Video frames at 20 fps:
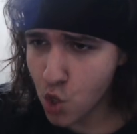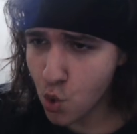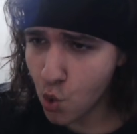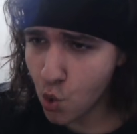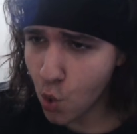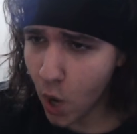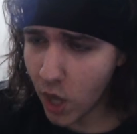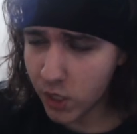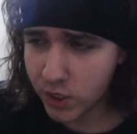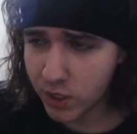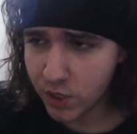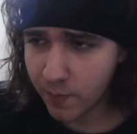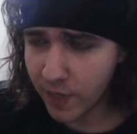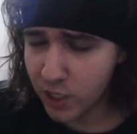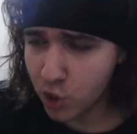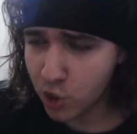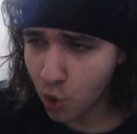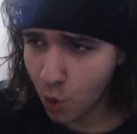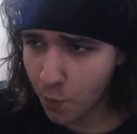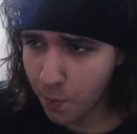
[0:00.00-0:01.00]
You
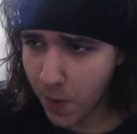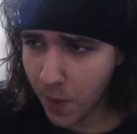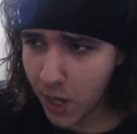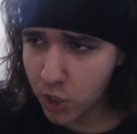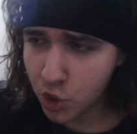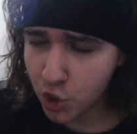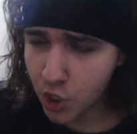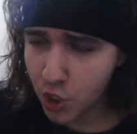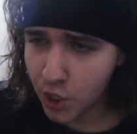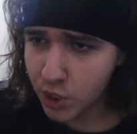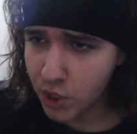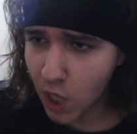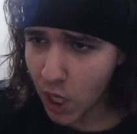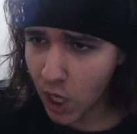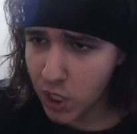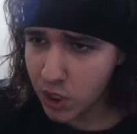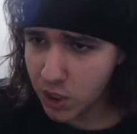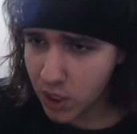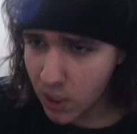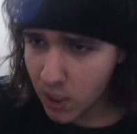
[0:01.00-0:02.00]
estimate your budget
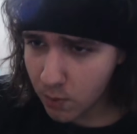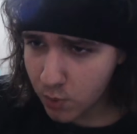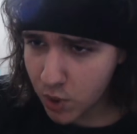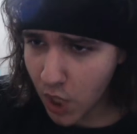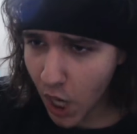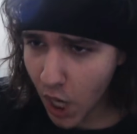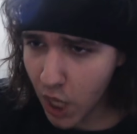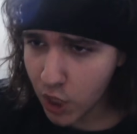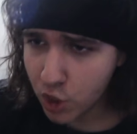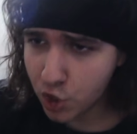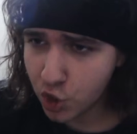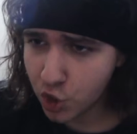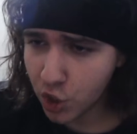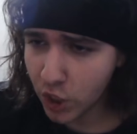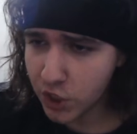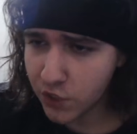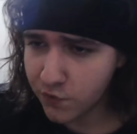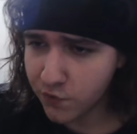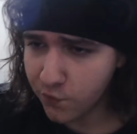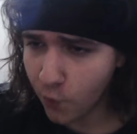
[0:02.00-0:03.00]
and team size
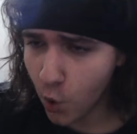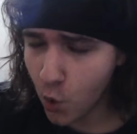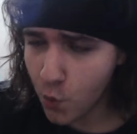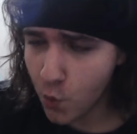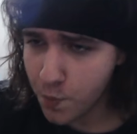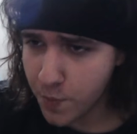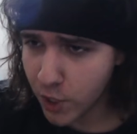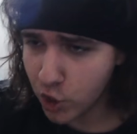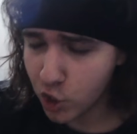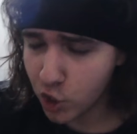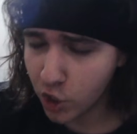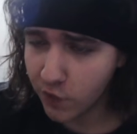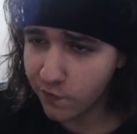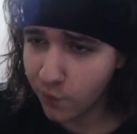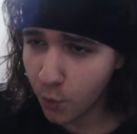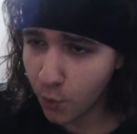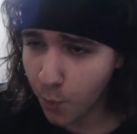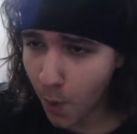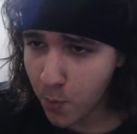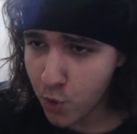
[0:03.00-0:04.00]
just for pitching
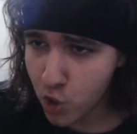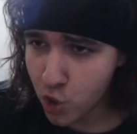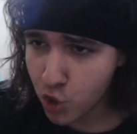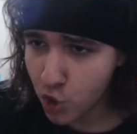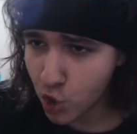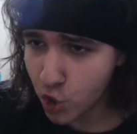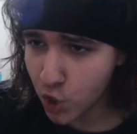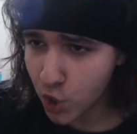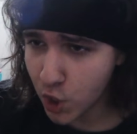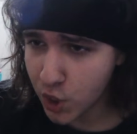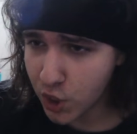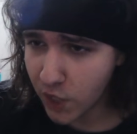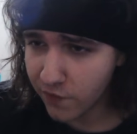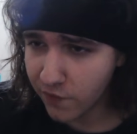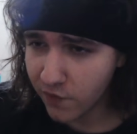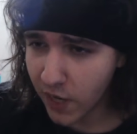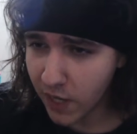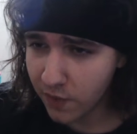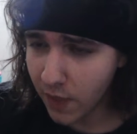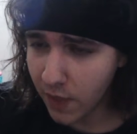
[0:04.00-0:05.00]
for publishers and
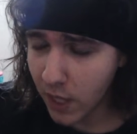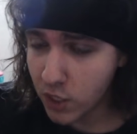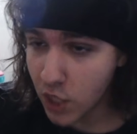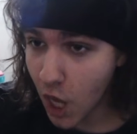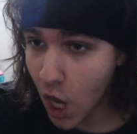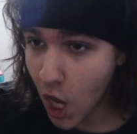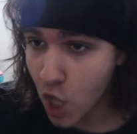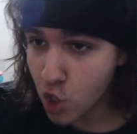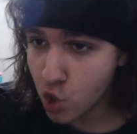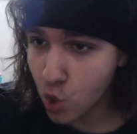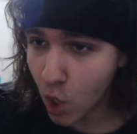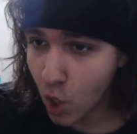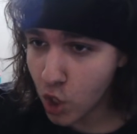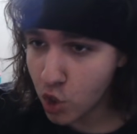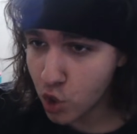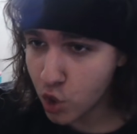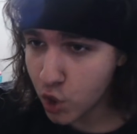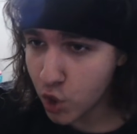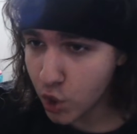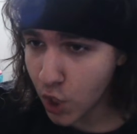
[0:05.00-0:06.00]
stuff like that, and to
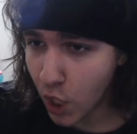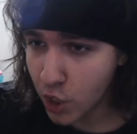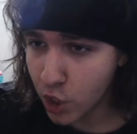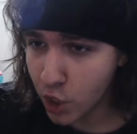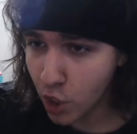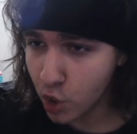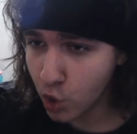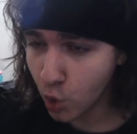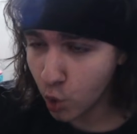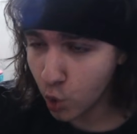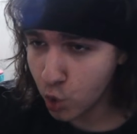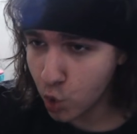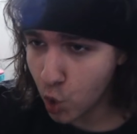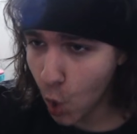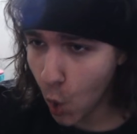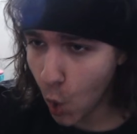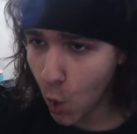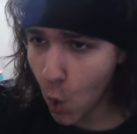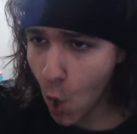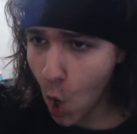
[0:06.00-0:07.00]
understand and not
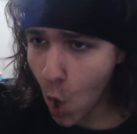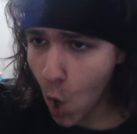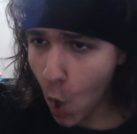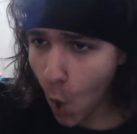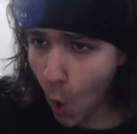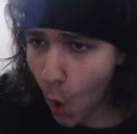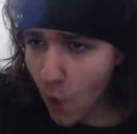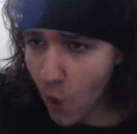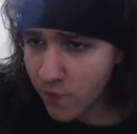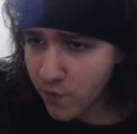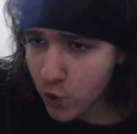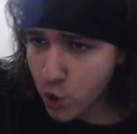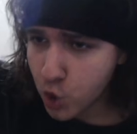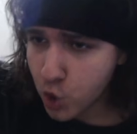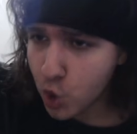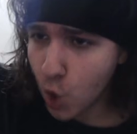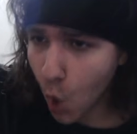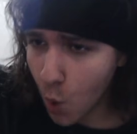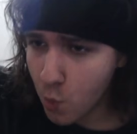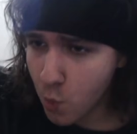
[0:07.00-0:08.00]
go over
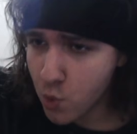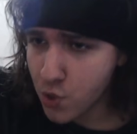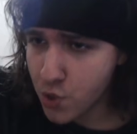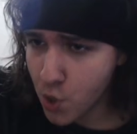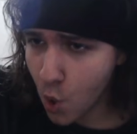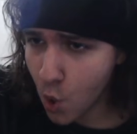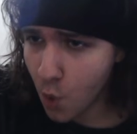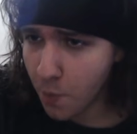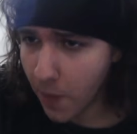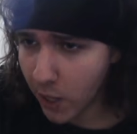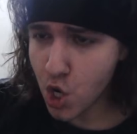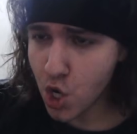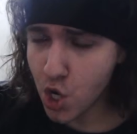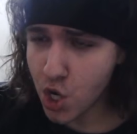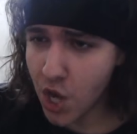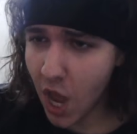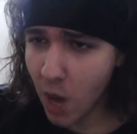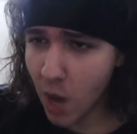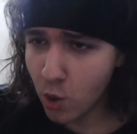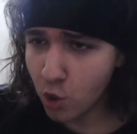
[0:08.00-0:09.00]
scope with your budget.
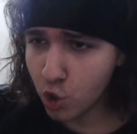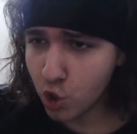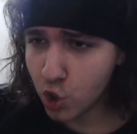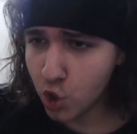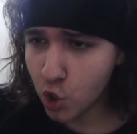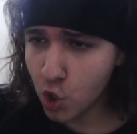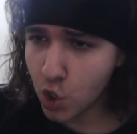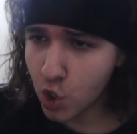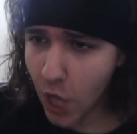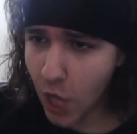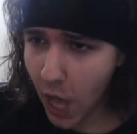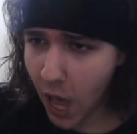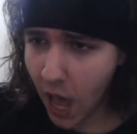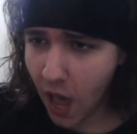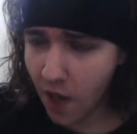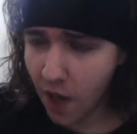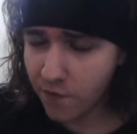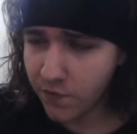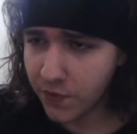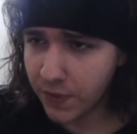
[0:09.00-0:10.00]
Now you should
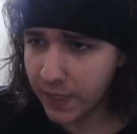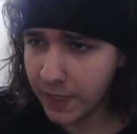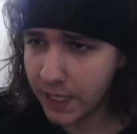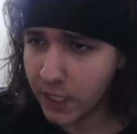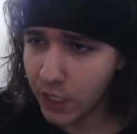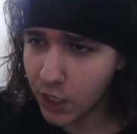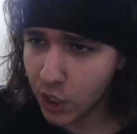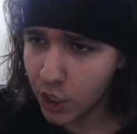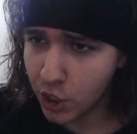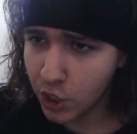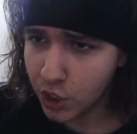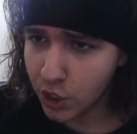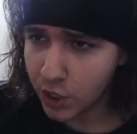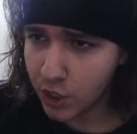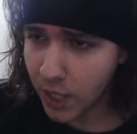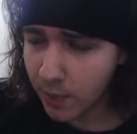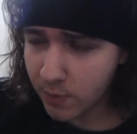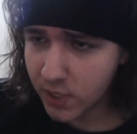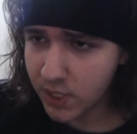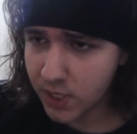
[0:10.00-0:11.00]
have the
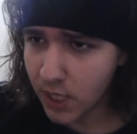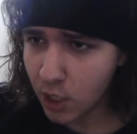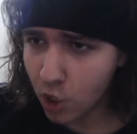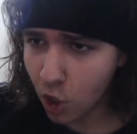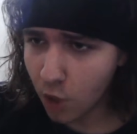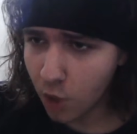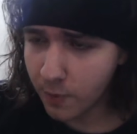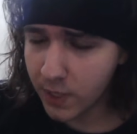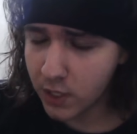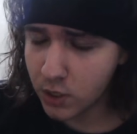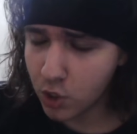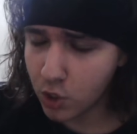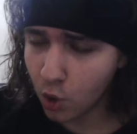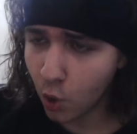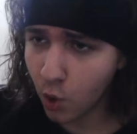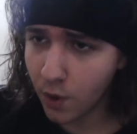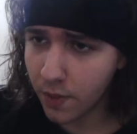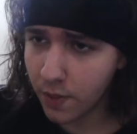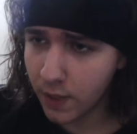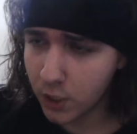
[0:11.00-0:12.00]
game design document
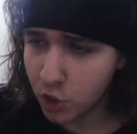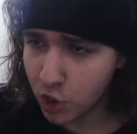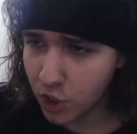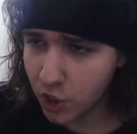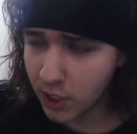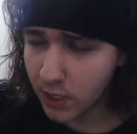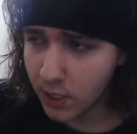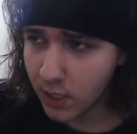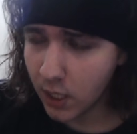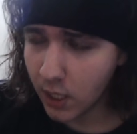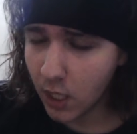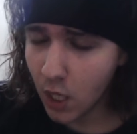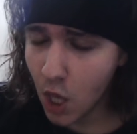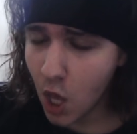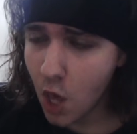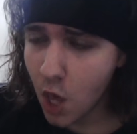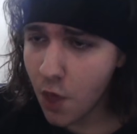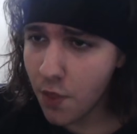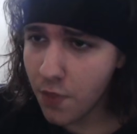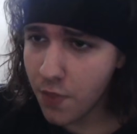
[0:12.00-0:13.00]
or the GDD,
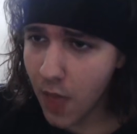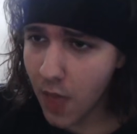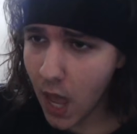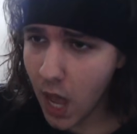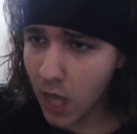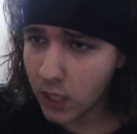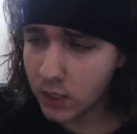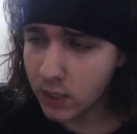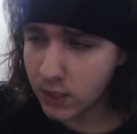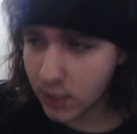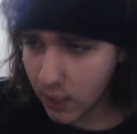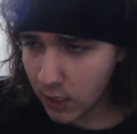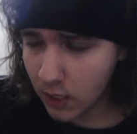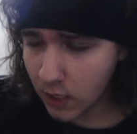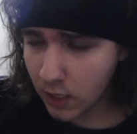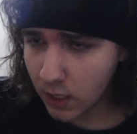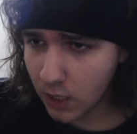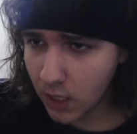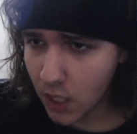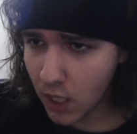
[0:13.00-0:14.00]
the
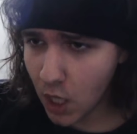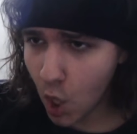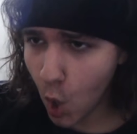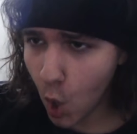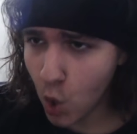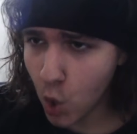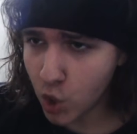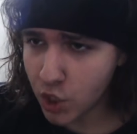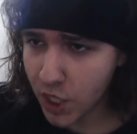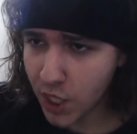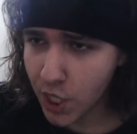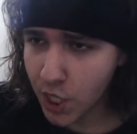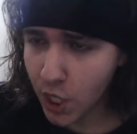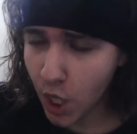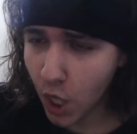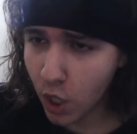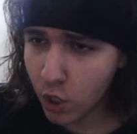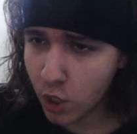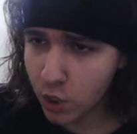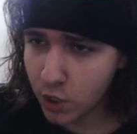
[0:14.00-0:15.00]
TDD or
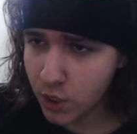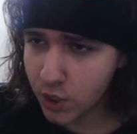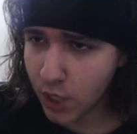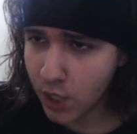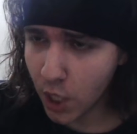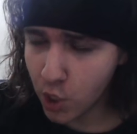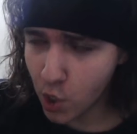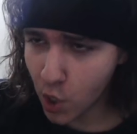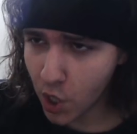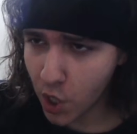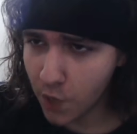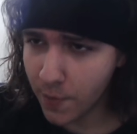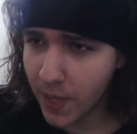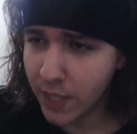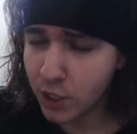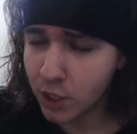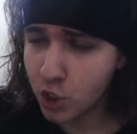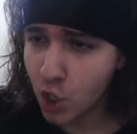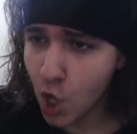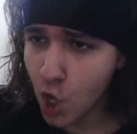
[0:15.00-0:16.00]
technical design
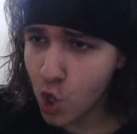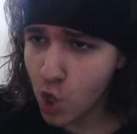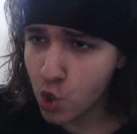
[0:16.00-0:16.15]
document.